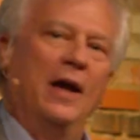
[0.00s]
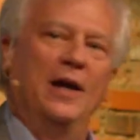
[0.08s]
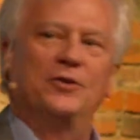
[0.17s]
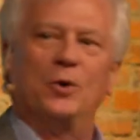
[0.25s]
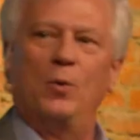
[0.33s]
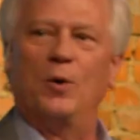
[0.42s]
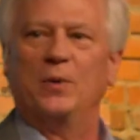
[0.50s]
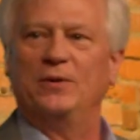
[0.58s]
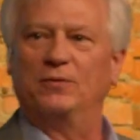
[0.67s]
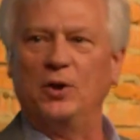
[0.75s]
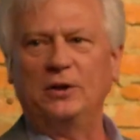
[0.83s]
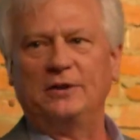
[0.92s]
And so what
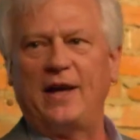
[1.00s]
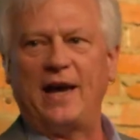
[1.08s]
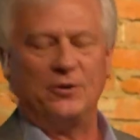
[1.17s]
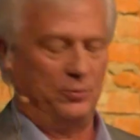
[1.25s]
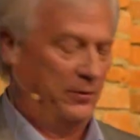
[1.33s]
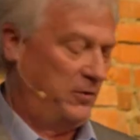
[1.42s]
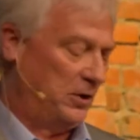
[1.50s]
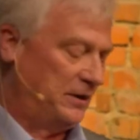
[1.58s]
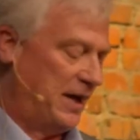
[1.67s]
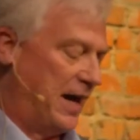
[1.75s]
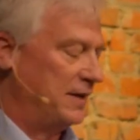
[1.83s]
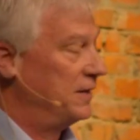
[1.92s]
we've looked at is we've
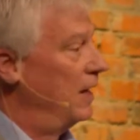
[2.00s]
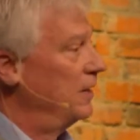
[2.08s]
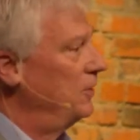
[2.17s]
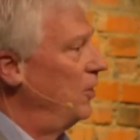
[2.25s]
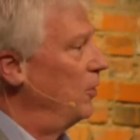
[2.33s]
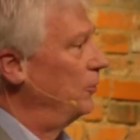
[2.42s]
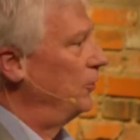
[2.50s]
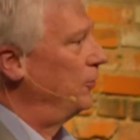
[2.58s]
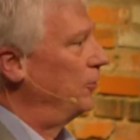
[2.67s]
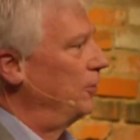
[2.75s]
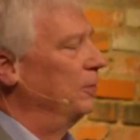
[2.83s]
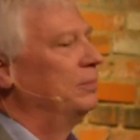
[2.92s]
looked at young
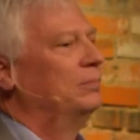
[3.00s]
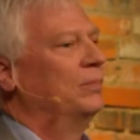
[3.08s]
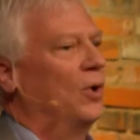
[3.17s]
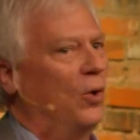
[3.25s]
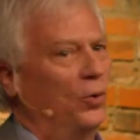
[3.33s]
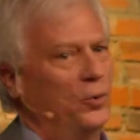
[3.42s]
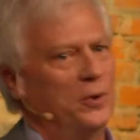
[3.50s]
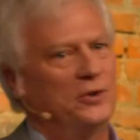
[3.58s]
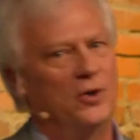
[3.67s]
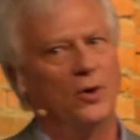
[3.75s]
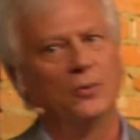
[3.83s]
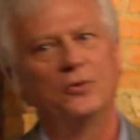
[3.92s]
adults, older
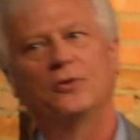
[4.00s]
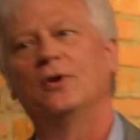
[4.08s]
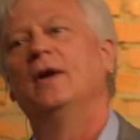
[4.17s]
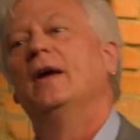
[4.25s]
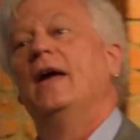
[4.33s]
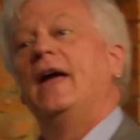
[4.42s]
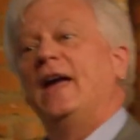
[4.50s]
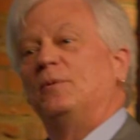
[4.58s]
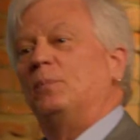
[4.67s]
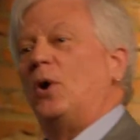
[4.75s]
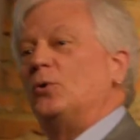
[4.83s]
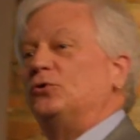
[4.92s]
adults,
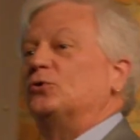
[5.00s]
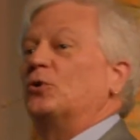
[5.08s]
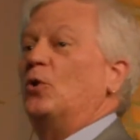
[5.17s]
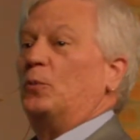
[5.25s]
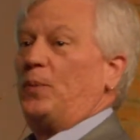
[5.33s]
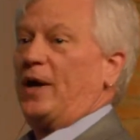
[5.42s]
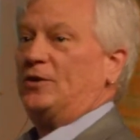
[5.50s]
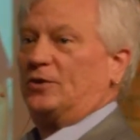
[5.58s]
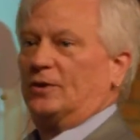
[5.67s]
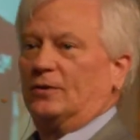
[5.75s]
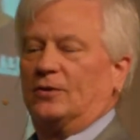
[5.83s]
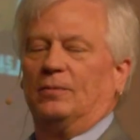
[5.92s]
and post-stroke
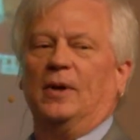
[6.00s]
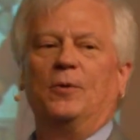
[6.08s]
patients.